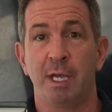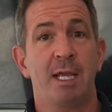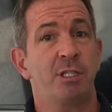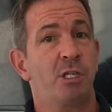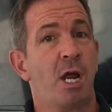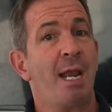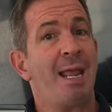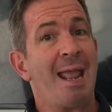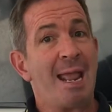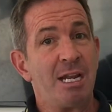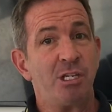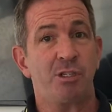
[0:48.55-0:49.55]
It's not
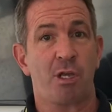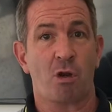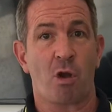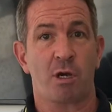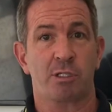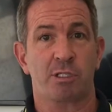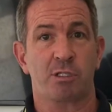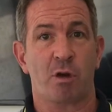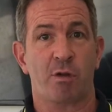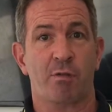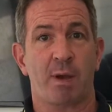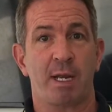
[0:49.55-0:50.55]
age that causes
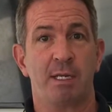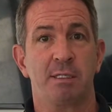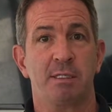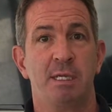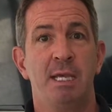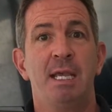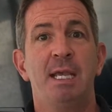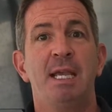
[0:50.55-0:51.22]
arthritis.